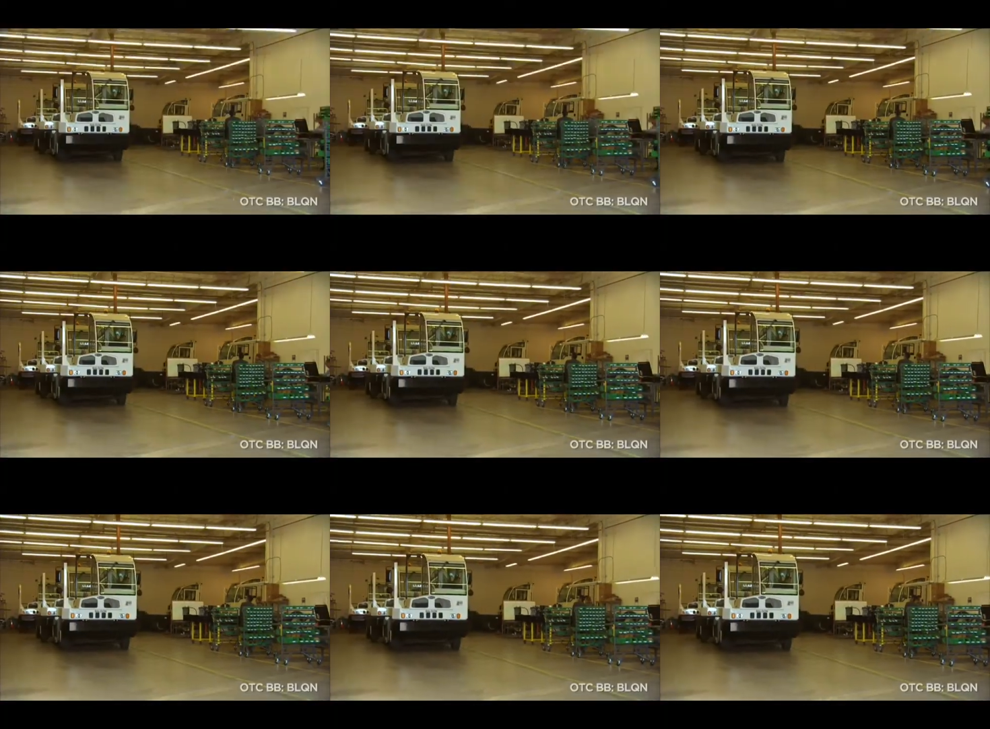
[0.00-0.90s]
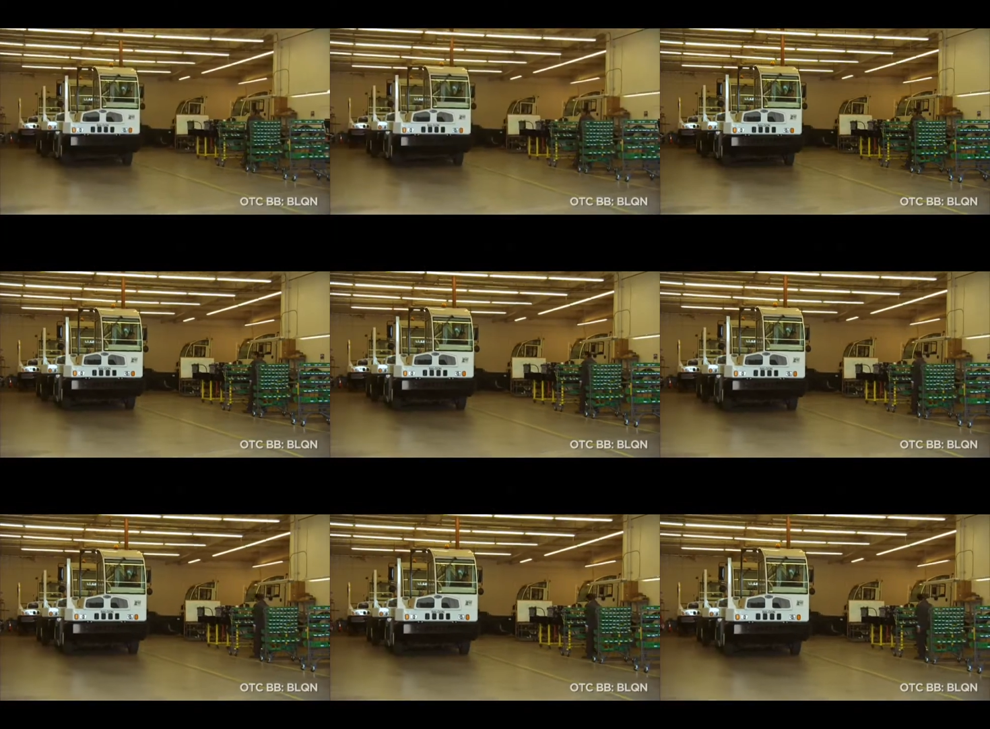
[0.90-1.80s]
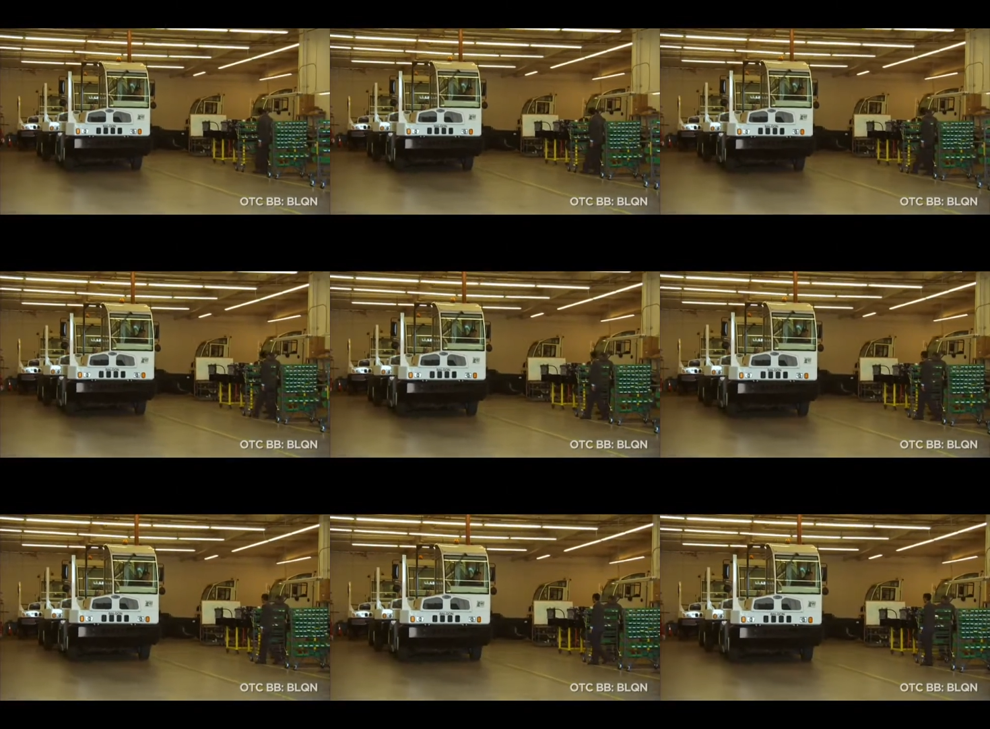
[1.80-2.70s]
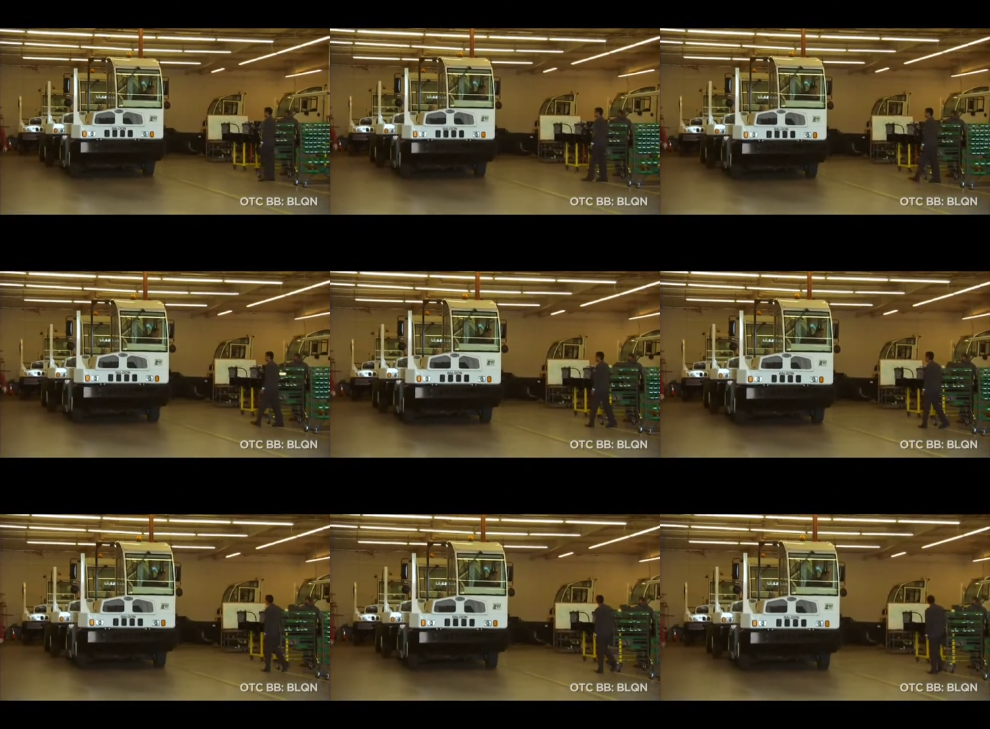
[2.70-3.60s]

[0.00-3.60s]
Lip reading: (no speaker visible)